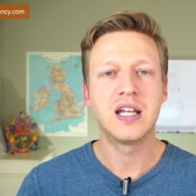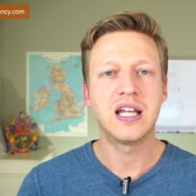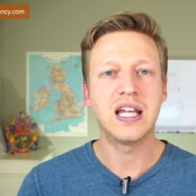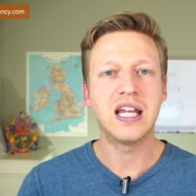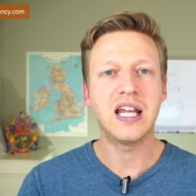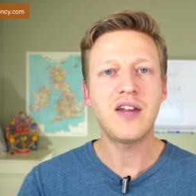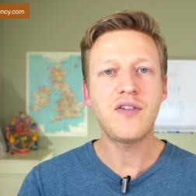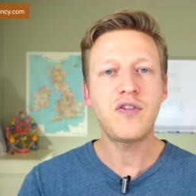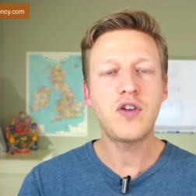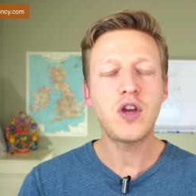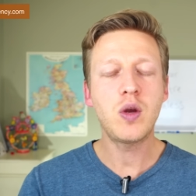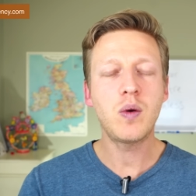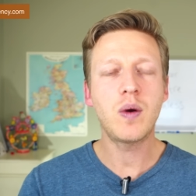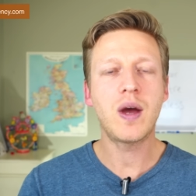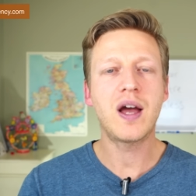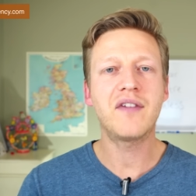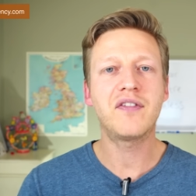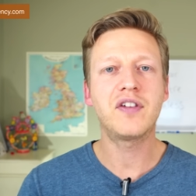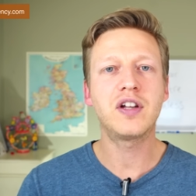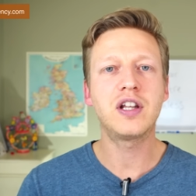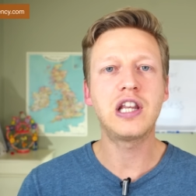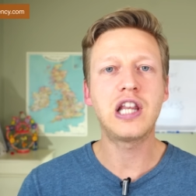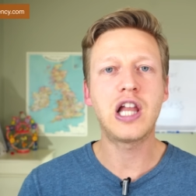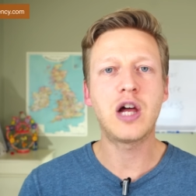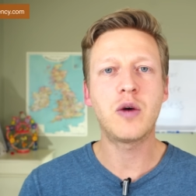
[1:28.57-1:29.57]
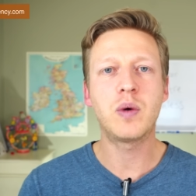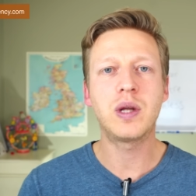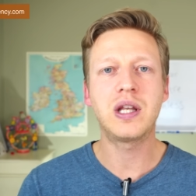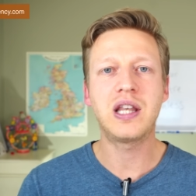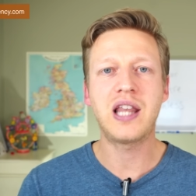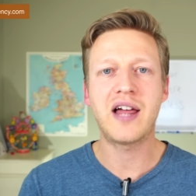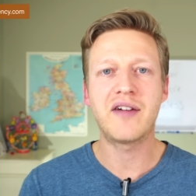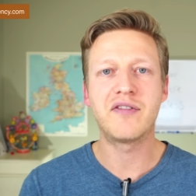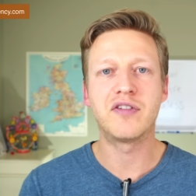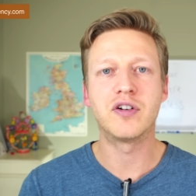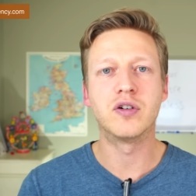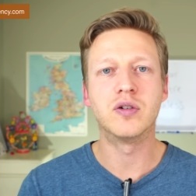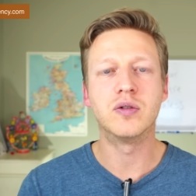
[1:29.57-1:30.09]
If you have a lower
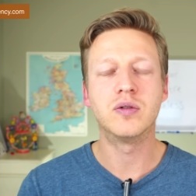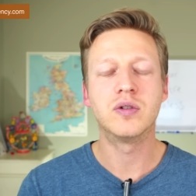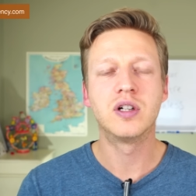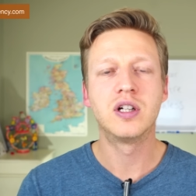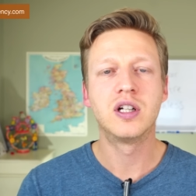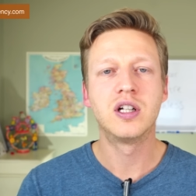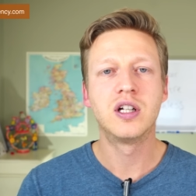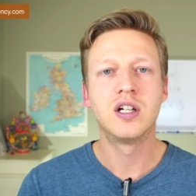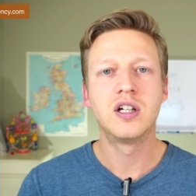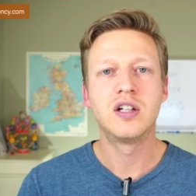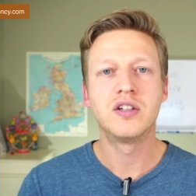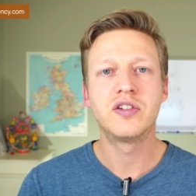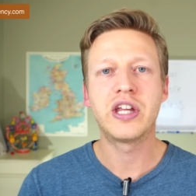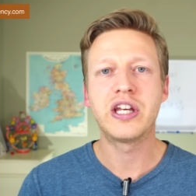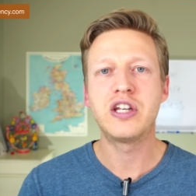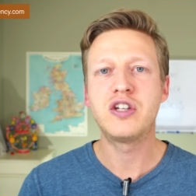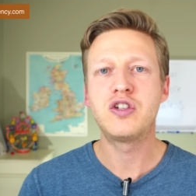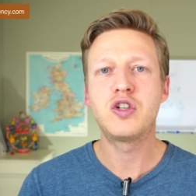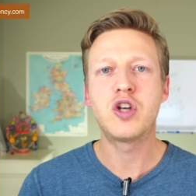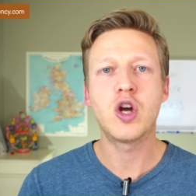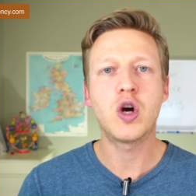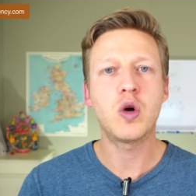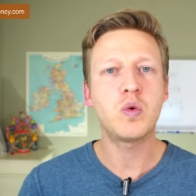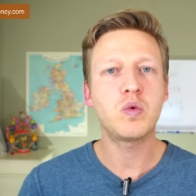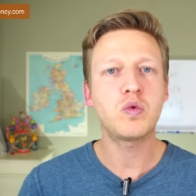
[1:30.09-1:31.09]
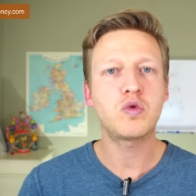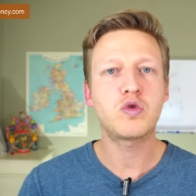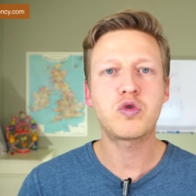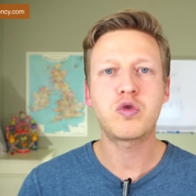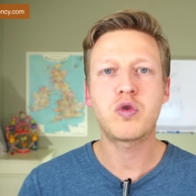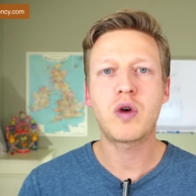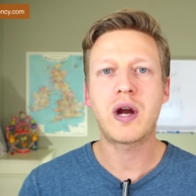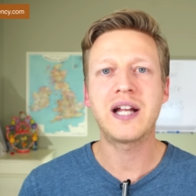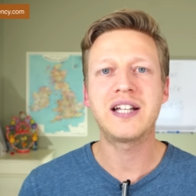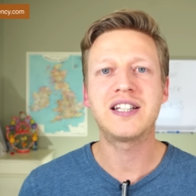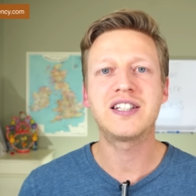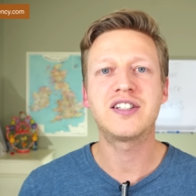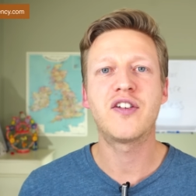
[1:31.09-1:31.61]
level, then don't
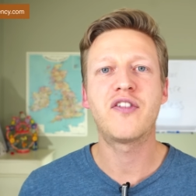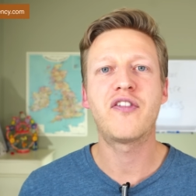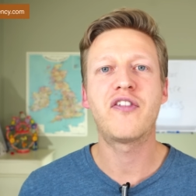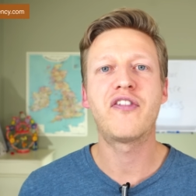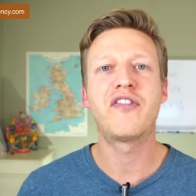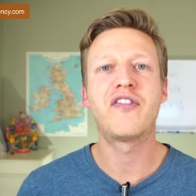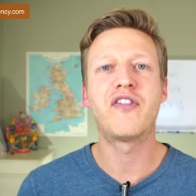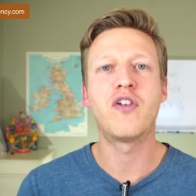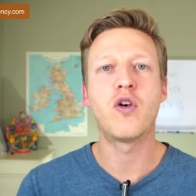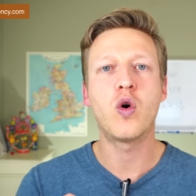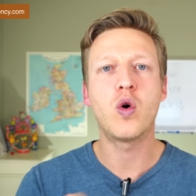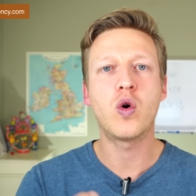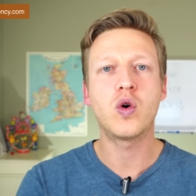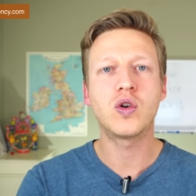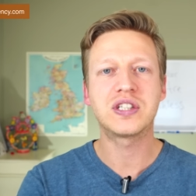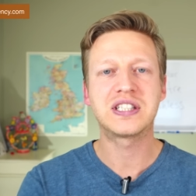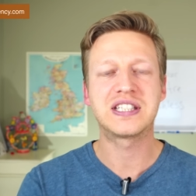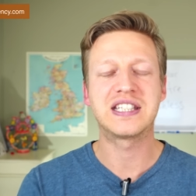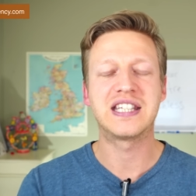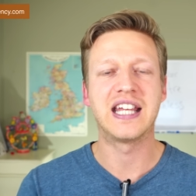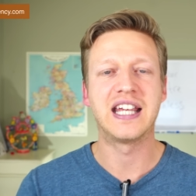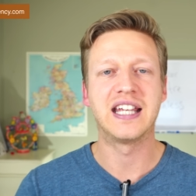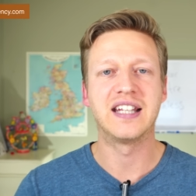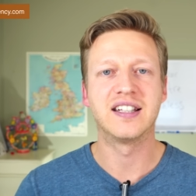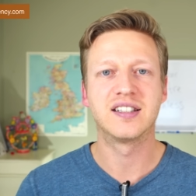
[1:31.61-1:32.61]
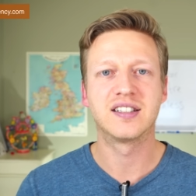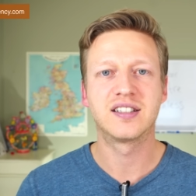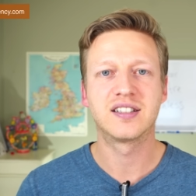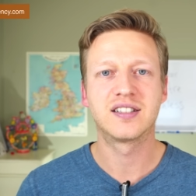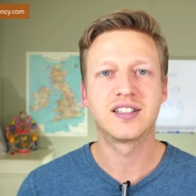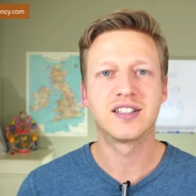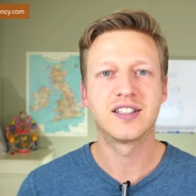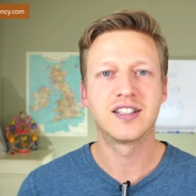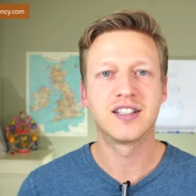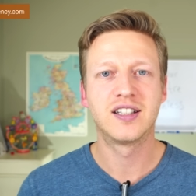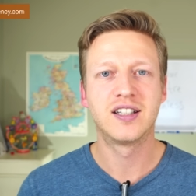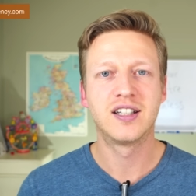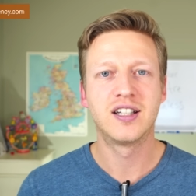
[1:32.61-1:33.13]
try to force this.
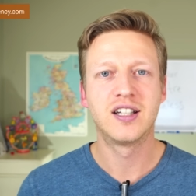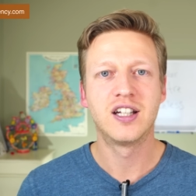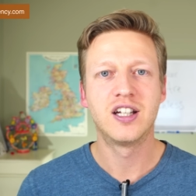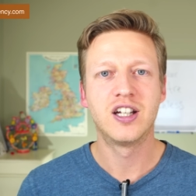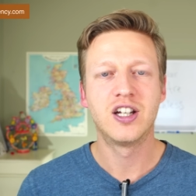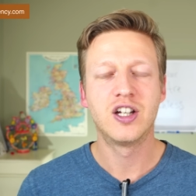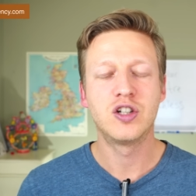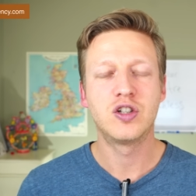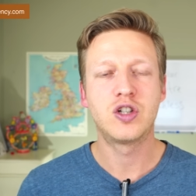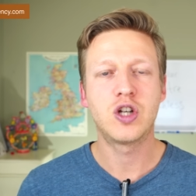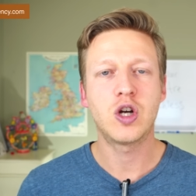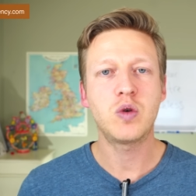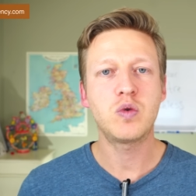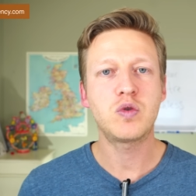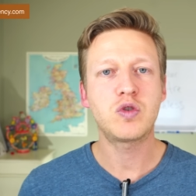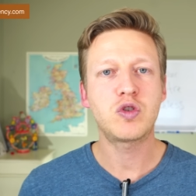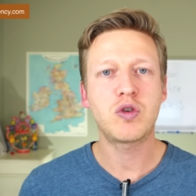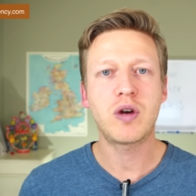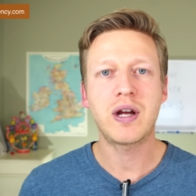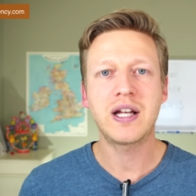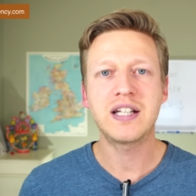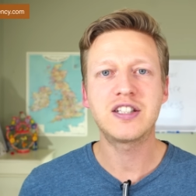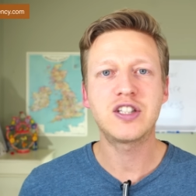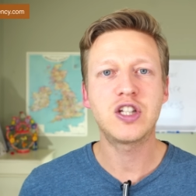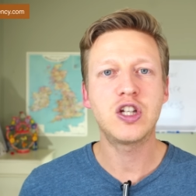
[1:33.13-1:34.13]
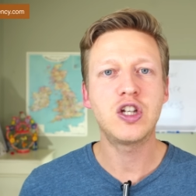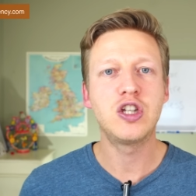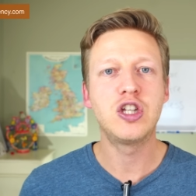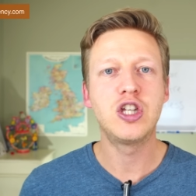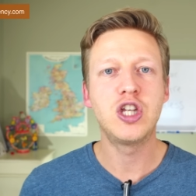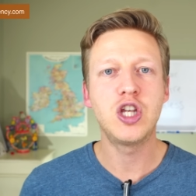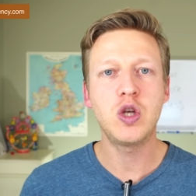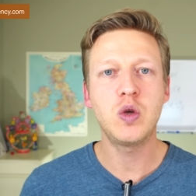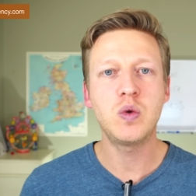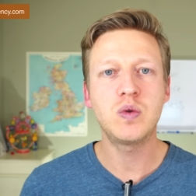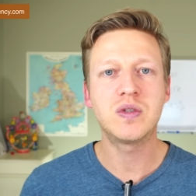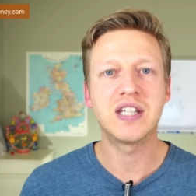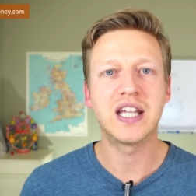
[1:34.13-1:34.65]
Don't try to
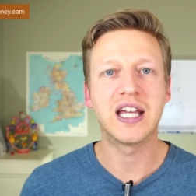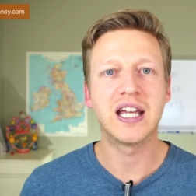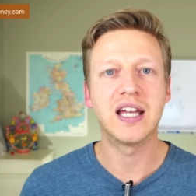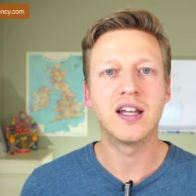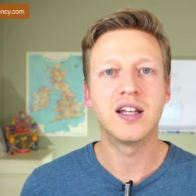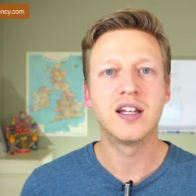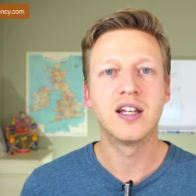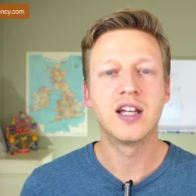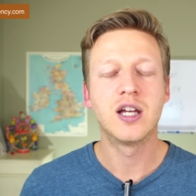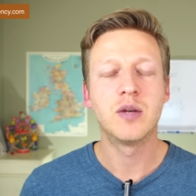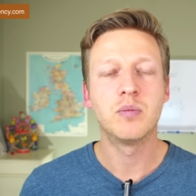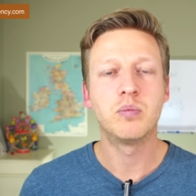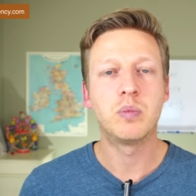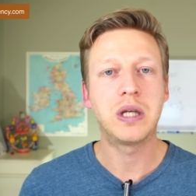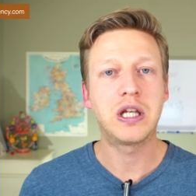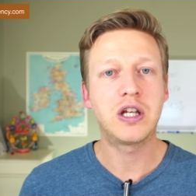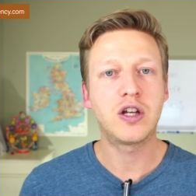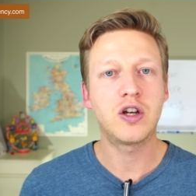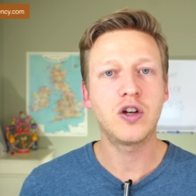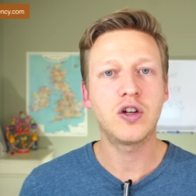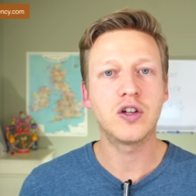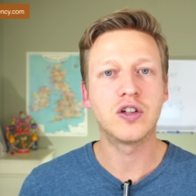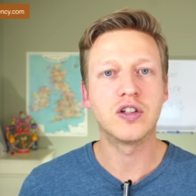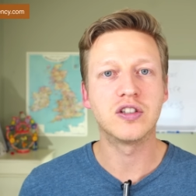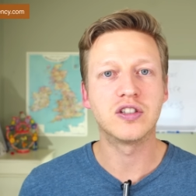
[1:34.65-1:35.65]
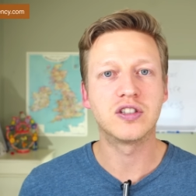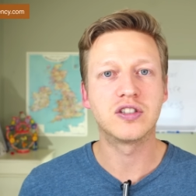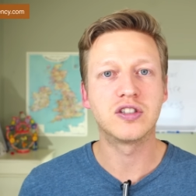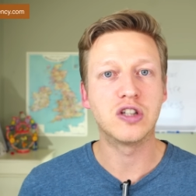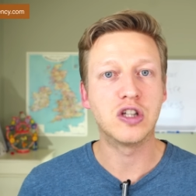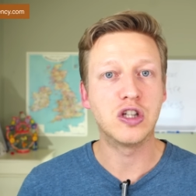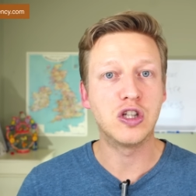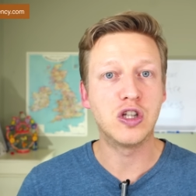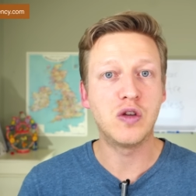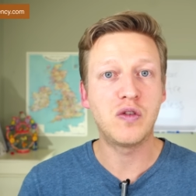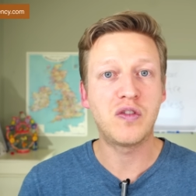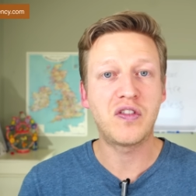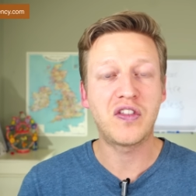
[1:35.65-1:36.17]
use it because
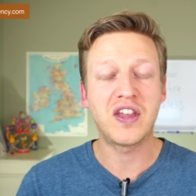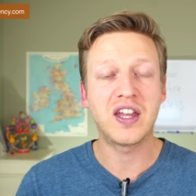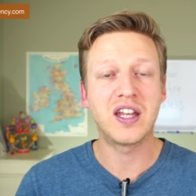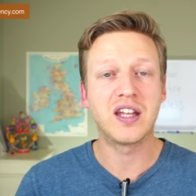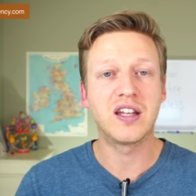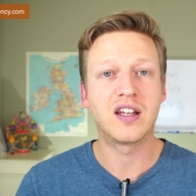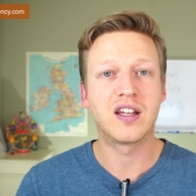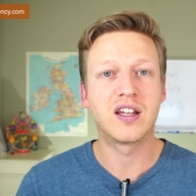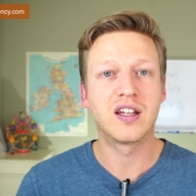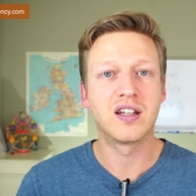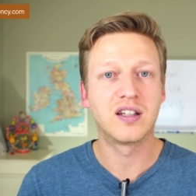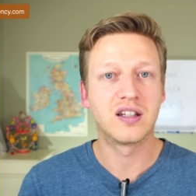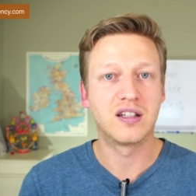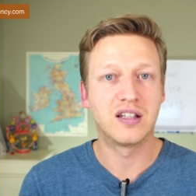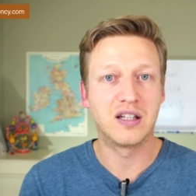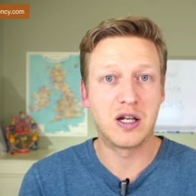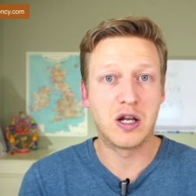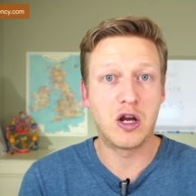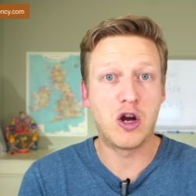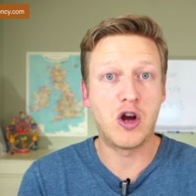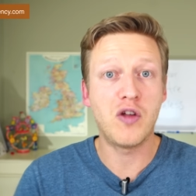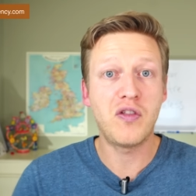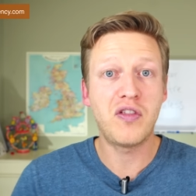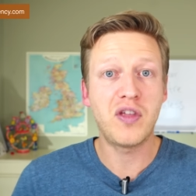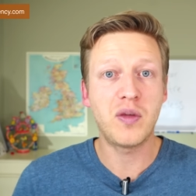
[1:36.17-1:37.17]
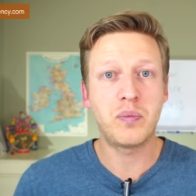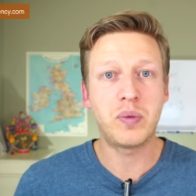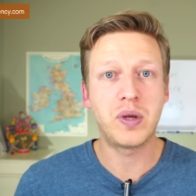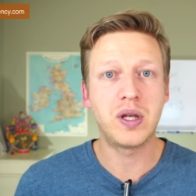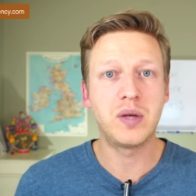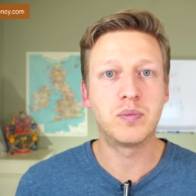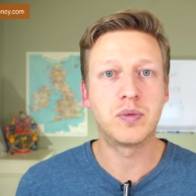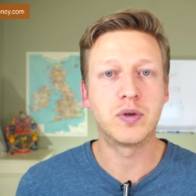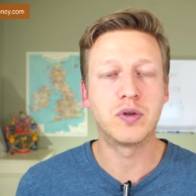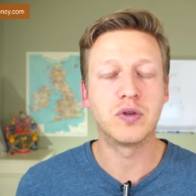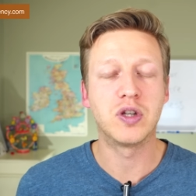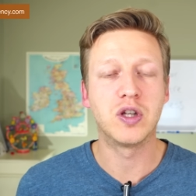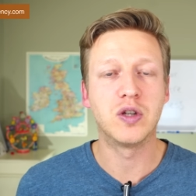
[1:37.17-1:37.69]
you think other
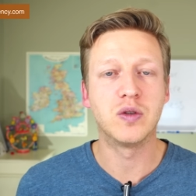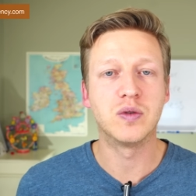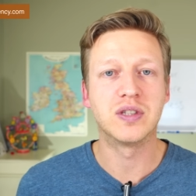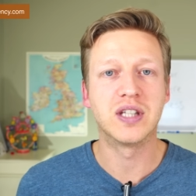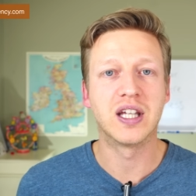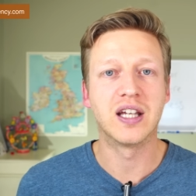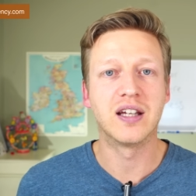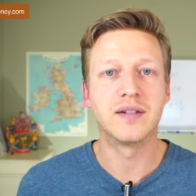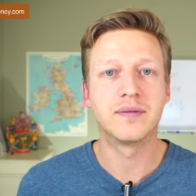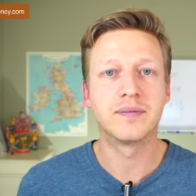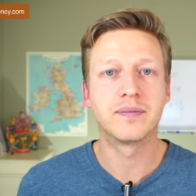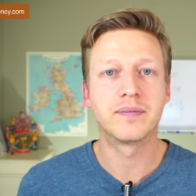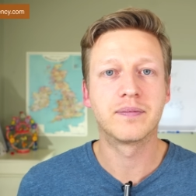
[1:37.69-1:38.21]
people use it.